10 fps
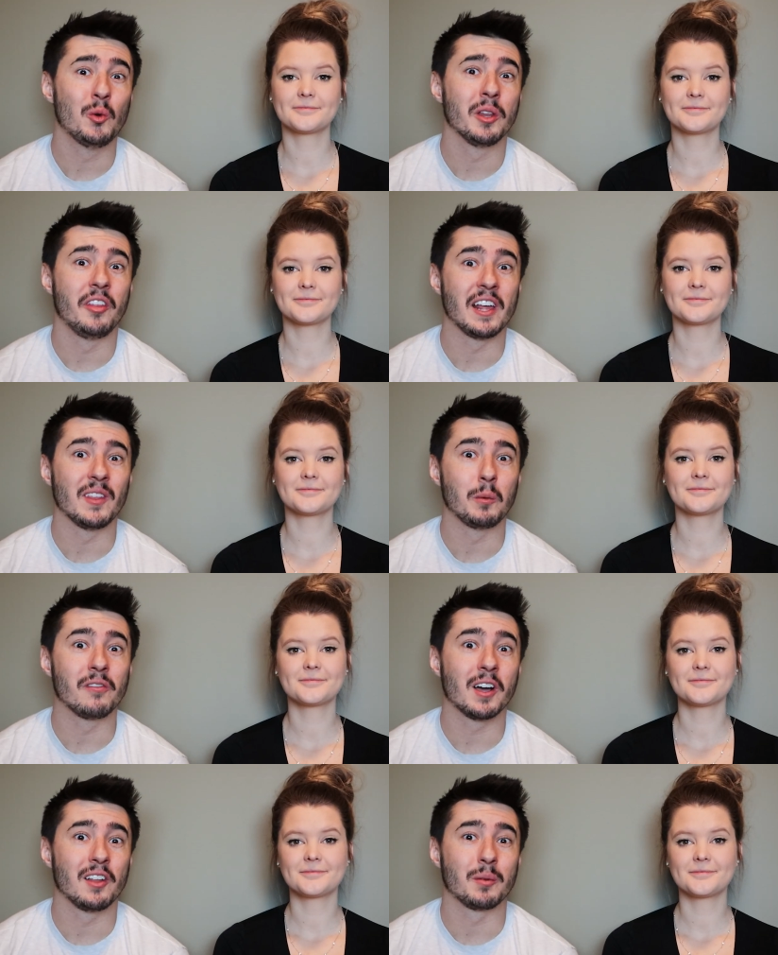Speaker 1: cool thing that we've
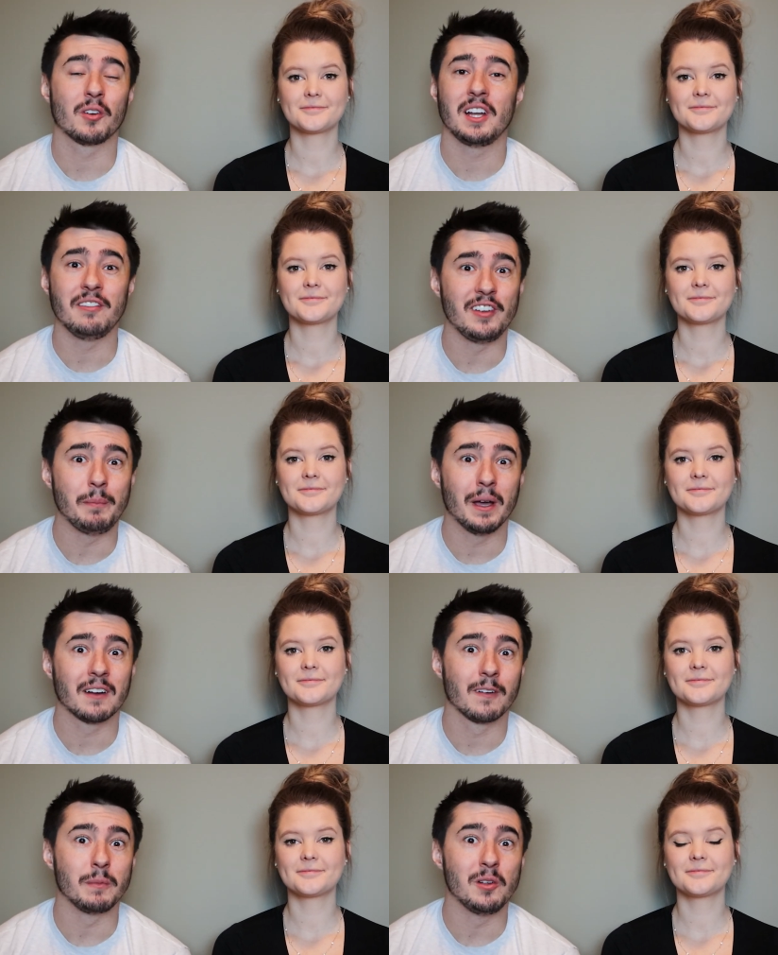gotten some great feedback
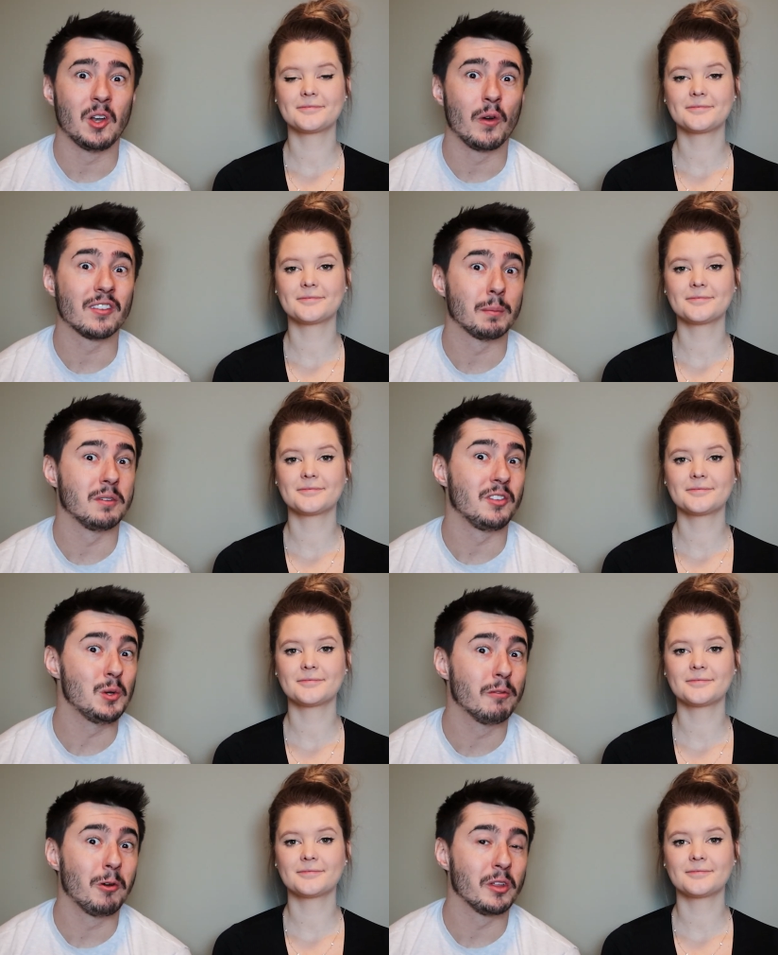from you, knowing some of you
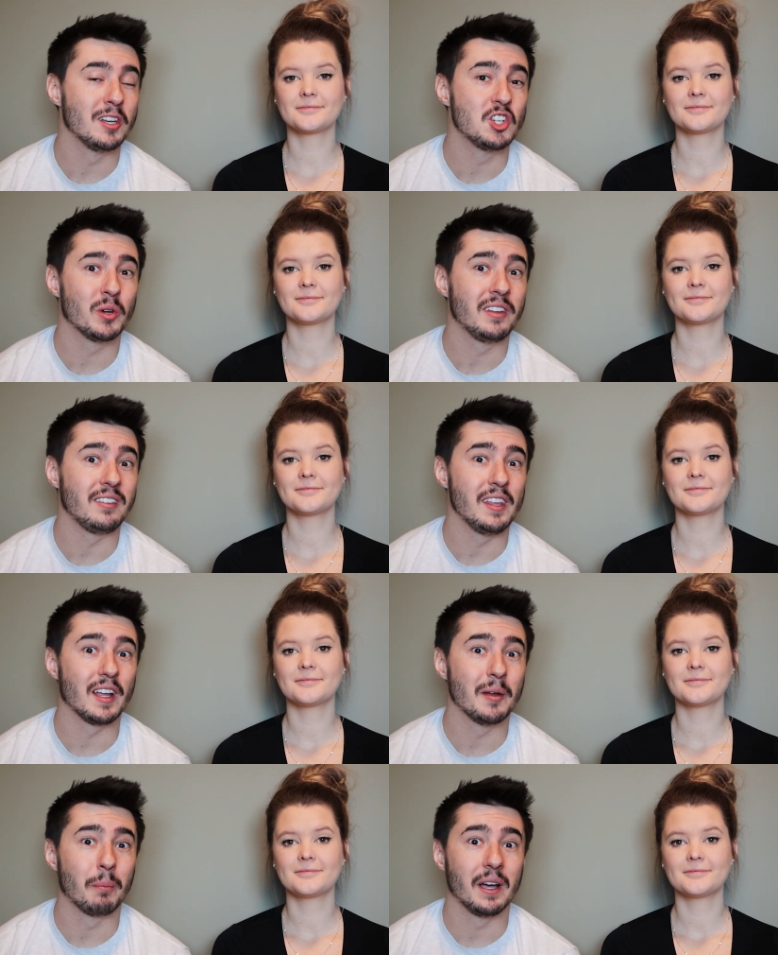have really enjoyed seeing
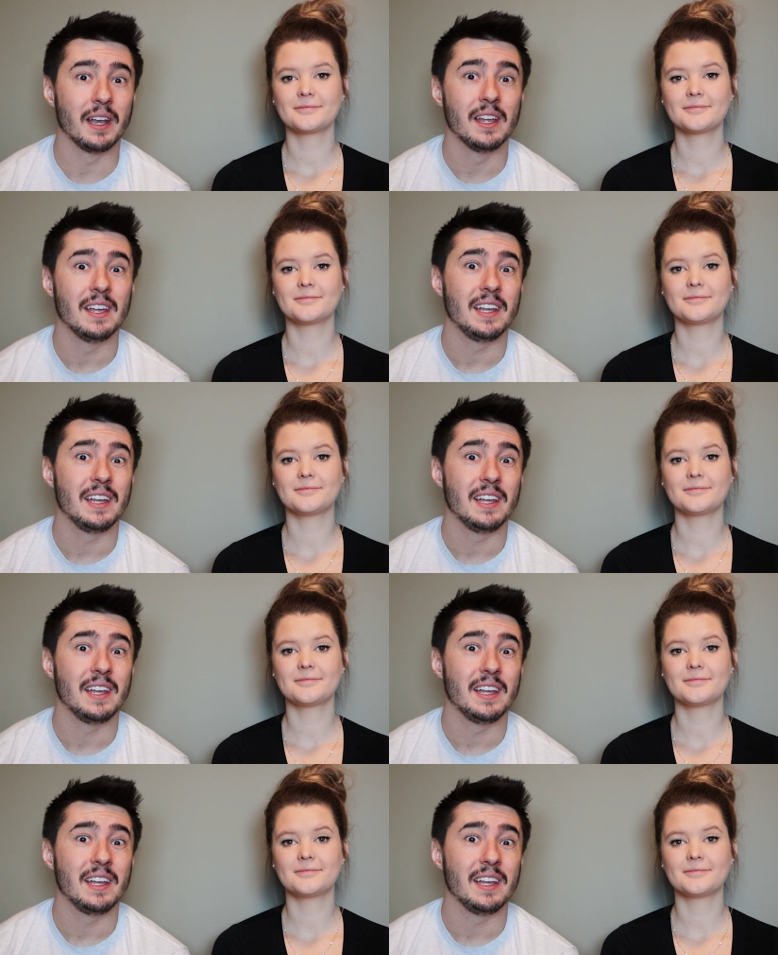it, but